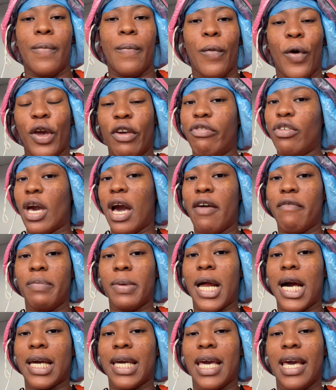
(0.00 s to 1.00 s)
But if you have
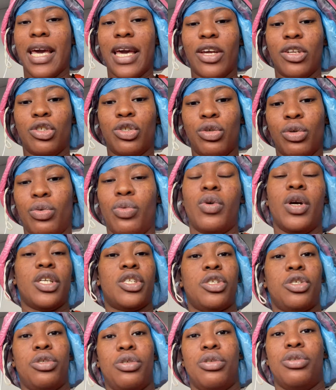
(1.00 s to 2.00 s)
black hair, do
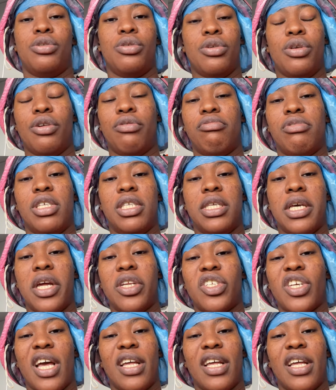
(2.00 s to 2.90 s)
watch to do your research